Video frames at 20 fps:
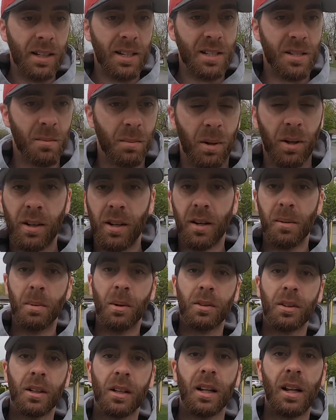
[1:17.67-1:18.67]
Is the market
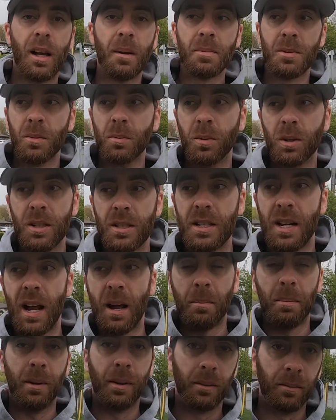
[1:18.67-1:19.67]
about to collapse? What is
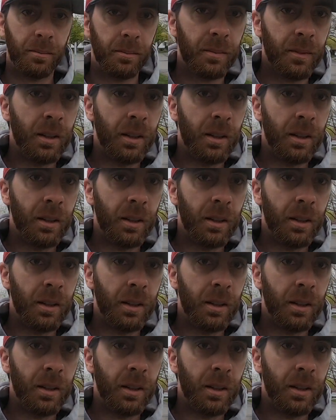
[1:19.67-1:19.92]
happening?